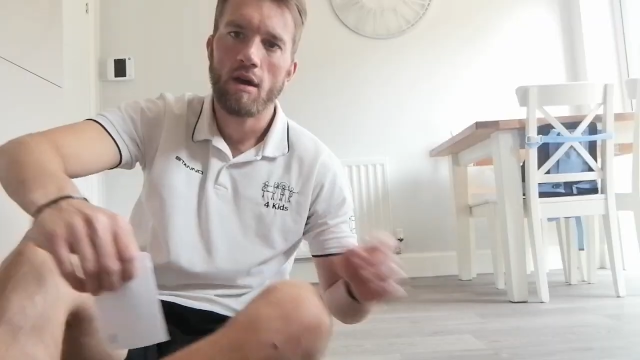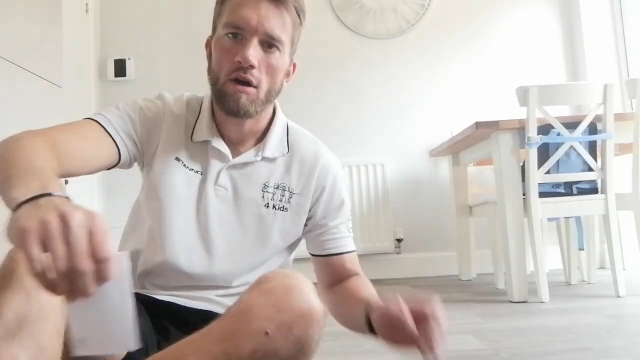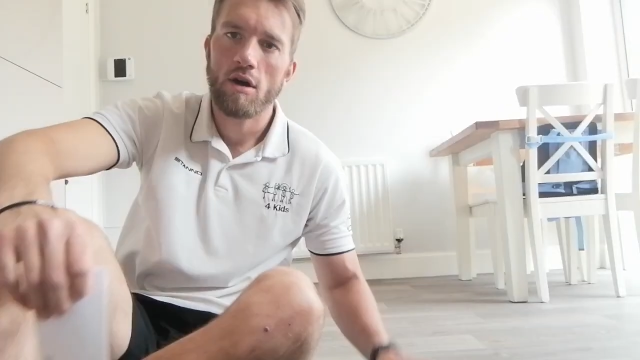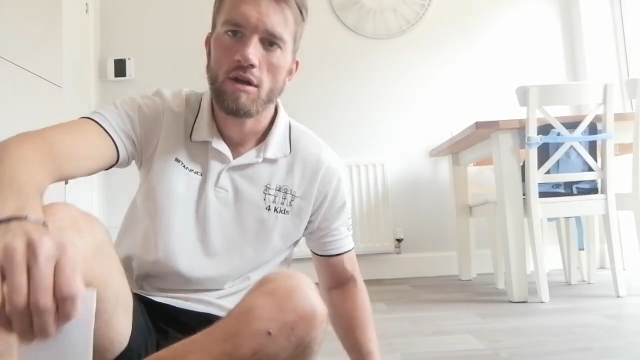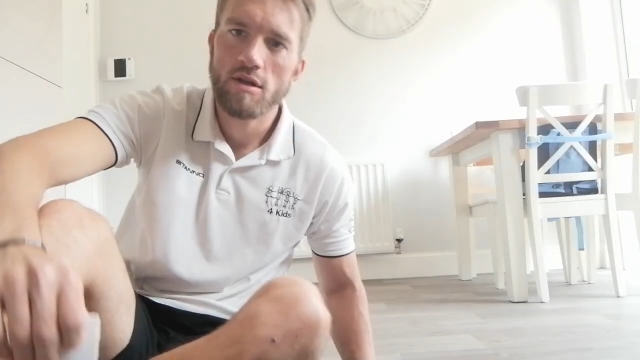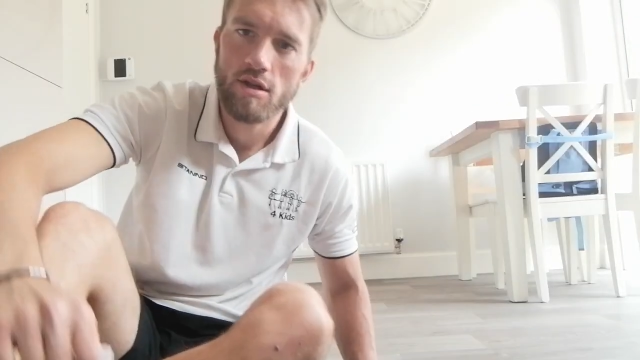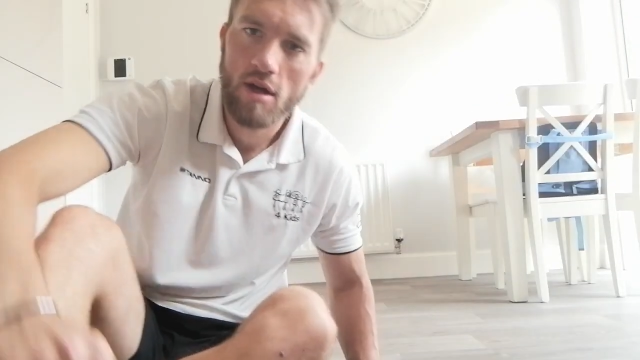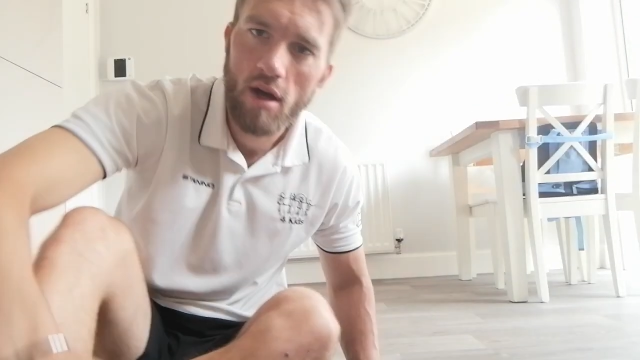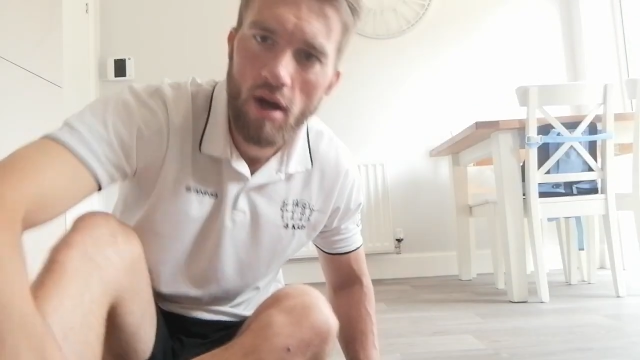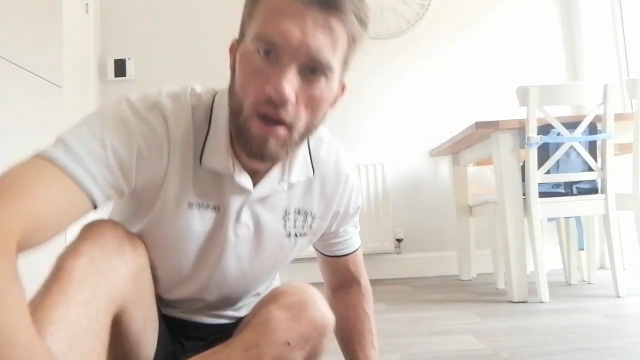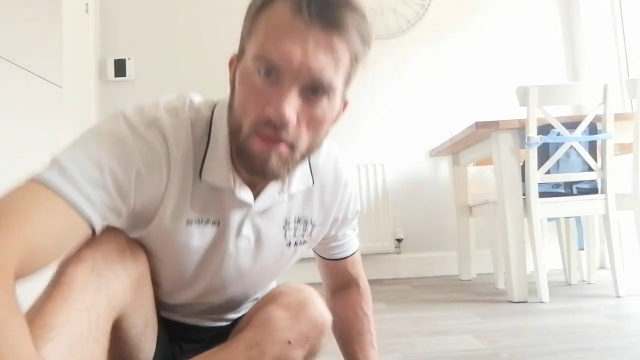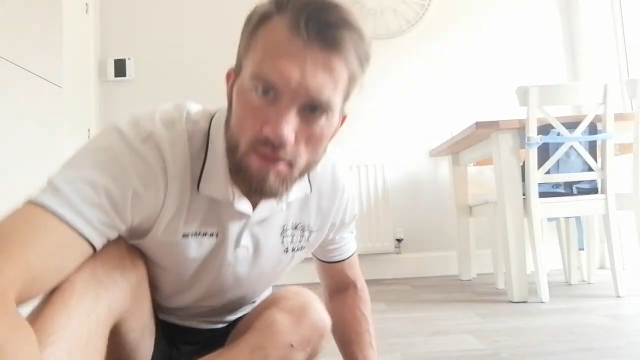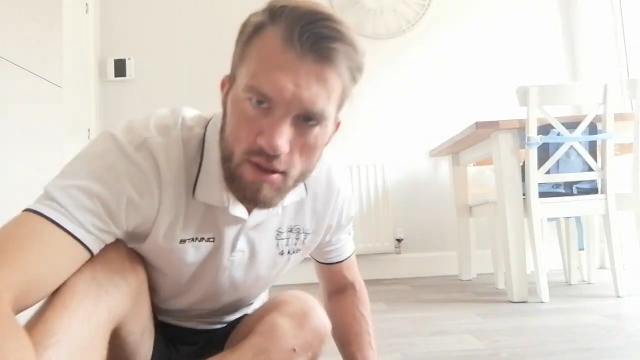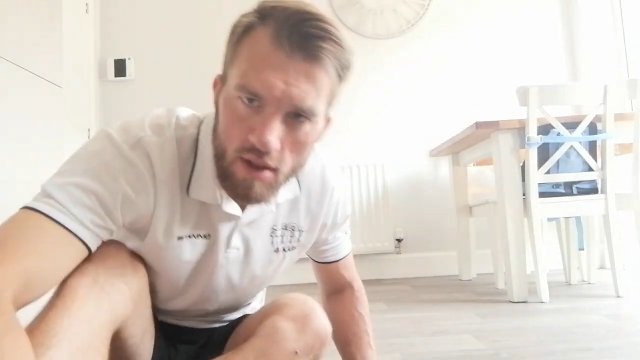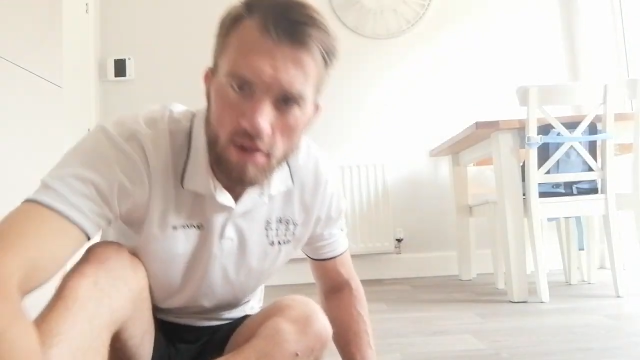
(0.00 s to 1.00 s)
Hey guys,
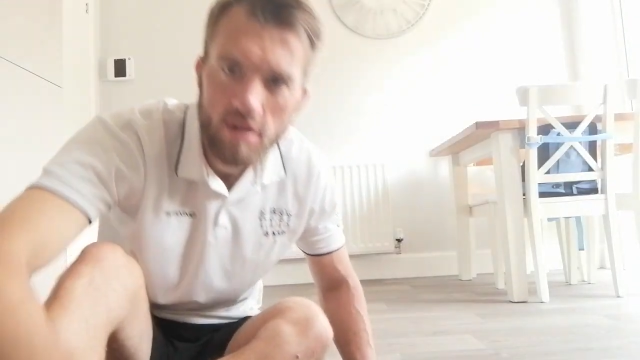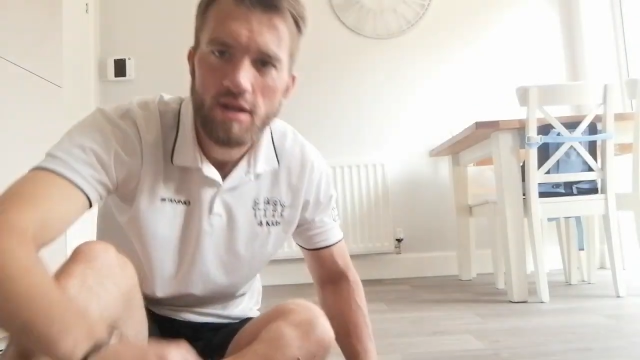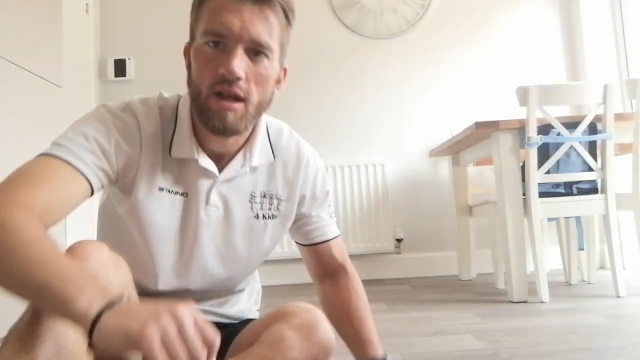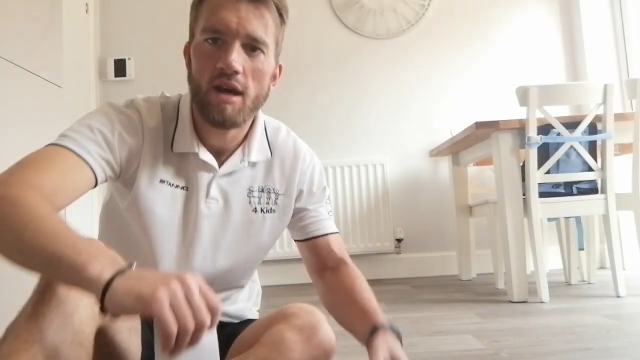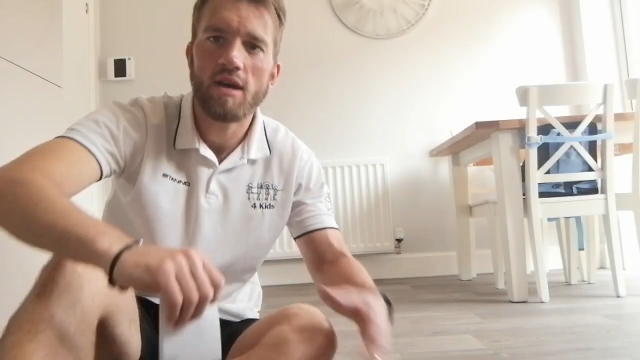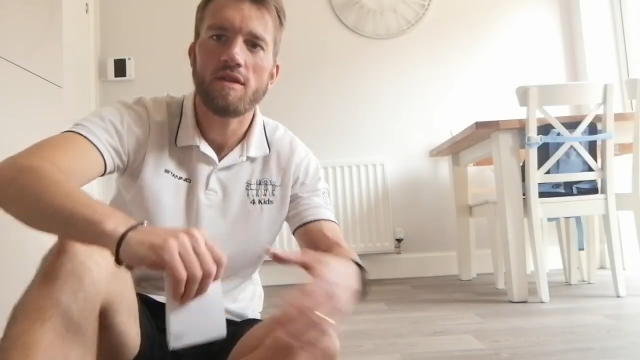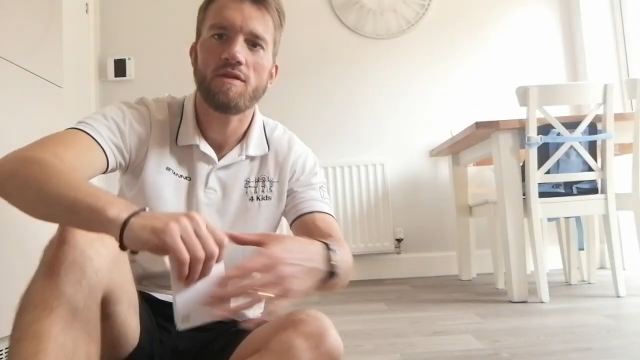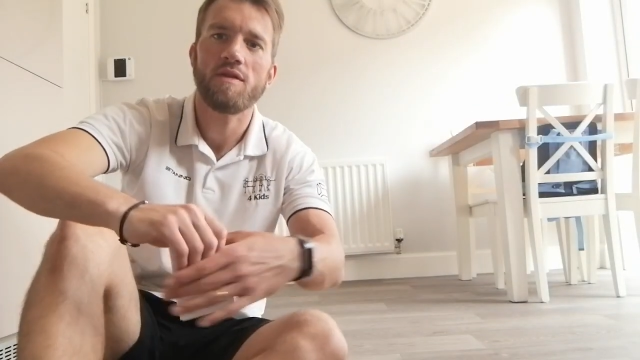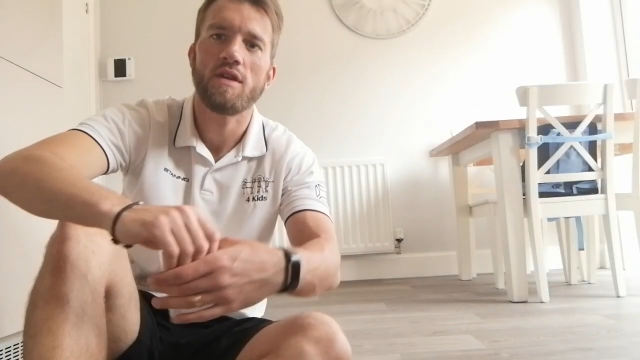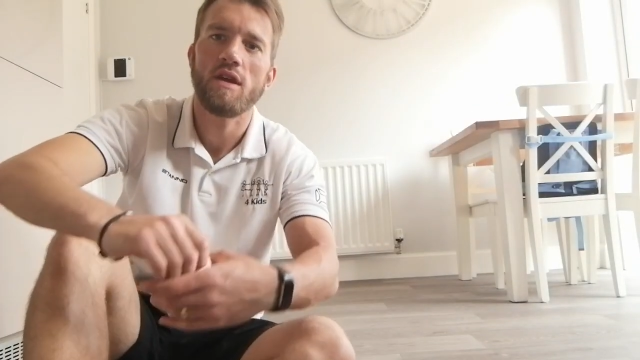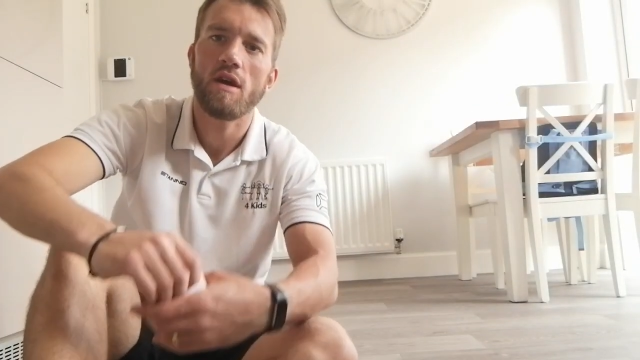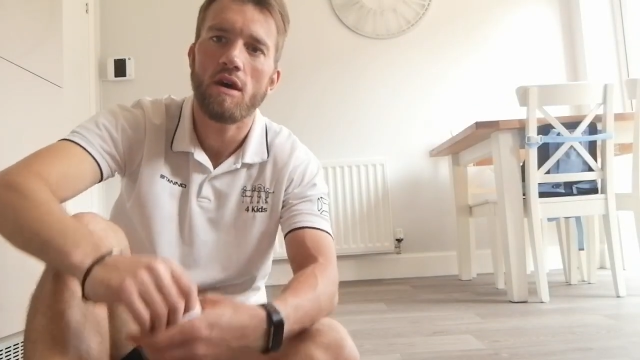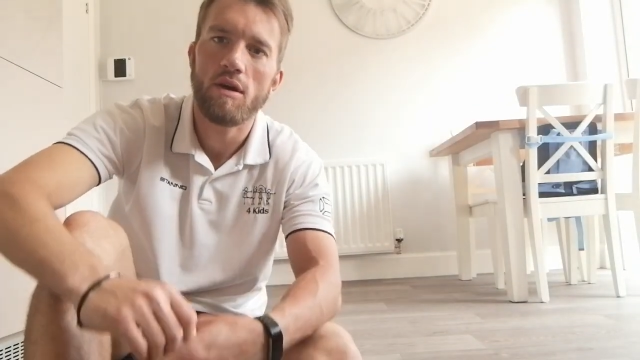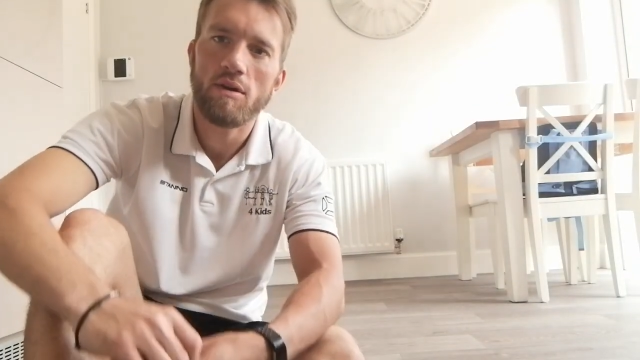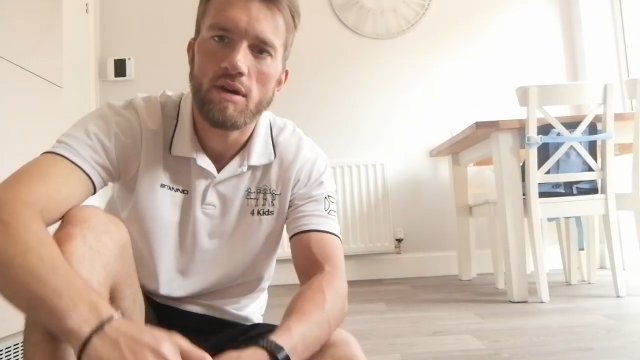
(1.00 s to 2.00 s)
so today's
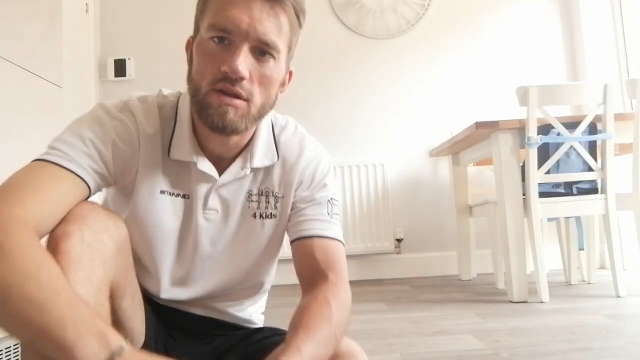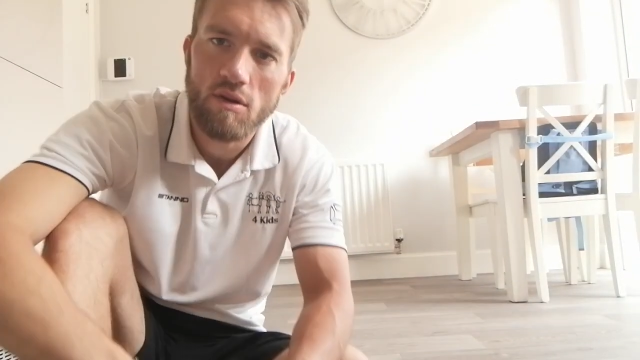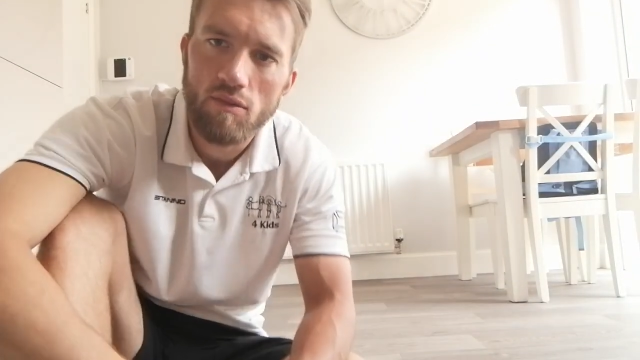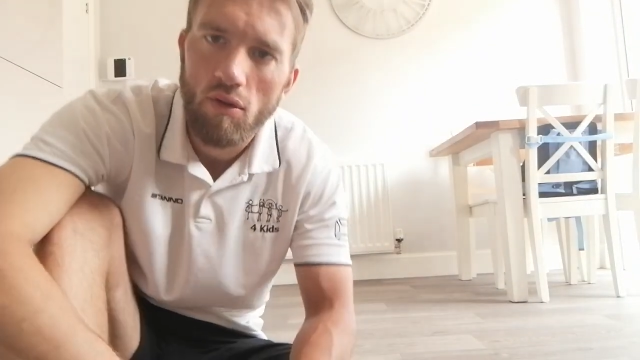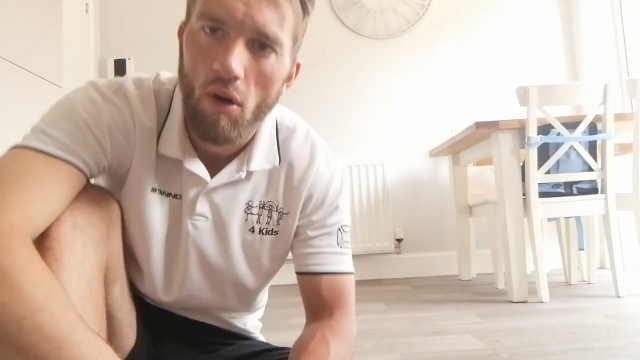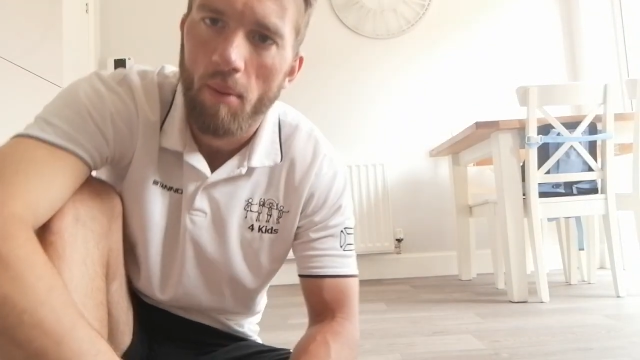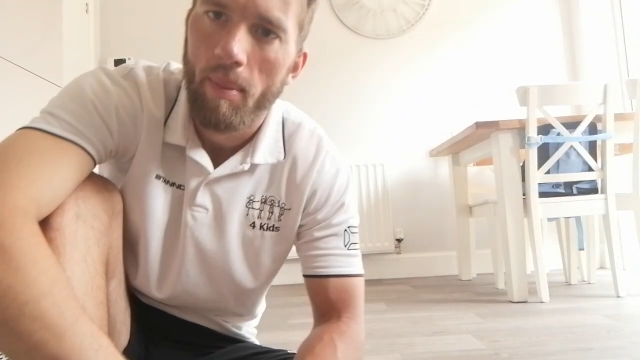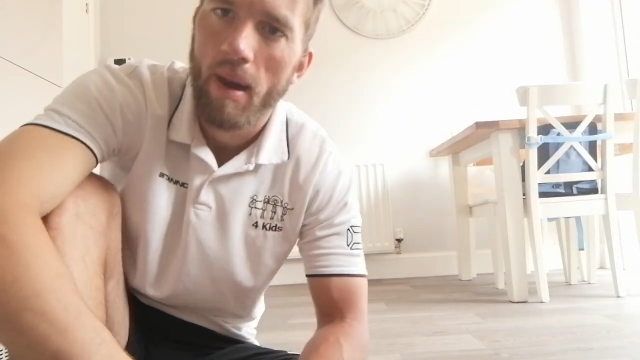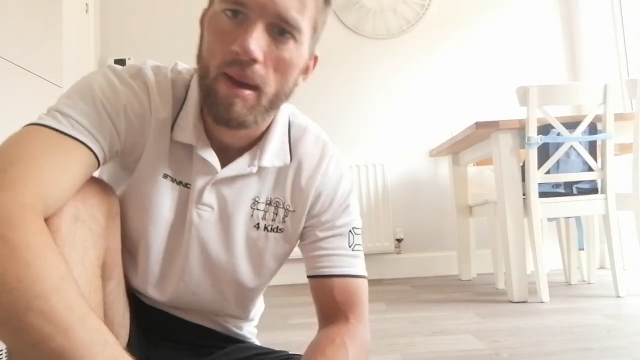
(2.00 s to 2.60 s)
video is a rock,